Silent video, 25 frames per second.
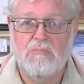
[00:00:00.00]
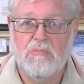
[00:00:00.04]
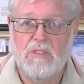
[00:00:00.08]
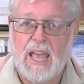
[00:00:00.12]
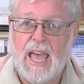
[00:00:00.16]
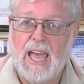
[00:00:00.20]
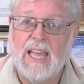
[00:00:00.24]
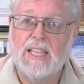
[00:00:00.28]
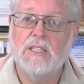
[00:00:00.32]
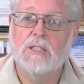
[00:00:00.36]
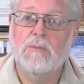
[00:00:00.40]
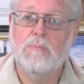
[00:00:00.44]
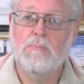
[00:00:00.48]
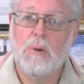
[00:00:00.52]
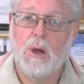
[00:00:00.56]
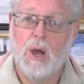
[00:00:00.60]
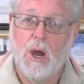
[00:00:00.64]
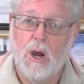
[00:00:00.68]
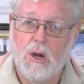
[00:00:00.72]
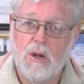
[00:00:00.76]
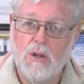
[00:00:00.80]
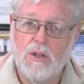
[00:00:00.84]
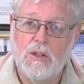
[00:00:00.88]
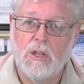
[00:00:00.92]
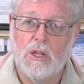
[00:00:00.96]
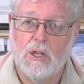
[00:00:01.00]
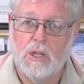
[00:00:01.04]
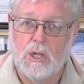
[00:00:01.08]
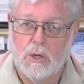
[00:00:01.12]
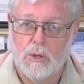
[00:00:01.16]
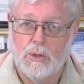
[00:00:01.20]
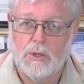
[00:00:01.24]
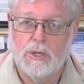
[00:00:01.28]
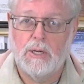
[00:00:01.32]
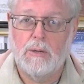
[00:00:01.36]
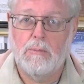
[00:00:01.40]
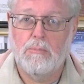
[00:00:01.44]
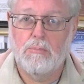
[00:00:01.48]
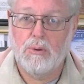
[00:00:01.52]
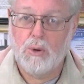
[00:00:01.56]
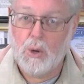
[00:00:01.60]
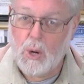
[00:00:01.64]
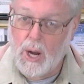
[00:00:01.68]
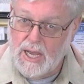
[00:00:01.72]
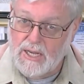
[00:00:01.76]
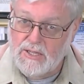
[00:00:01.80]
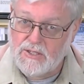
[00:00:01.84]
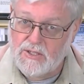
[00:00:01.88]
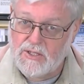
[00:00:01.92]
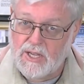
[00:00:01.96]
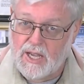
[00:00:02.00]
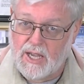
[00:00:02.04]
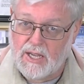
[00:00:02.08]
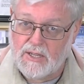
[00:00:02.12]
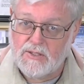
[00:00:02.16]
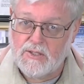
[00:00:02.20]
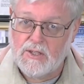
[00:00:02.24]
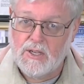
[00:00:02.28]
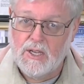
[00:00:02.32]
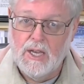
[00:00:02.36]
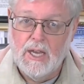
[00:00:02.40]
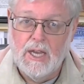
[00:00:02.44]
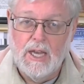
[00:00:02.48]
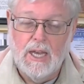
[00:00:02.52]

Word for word: that's part of the learning process.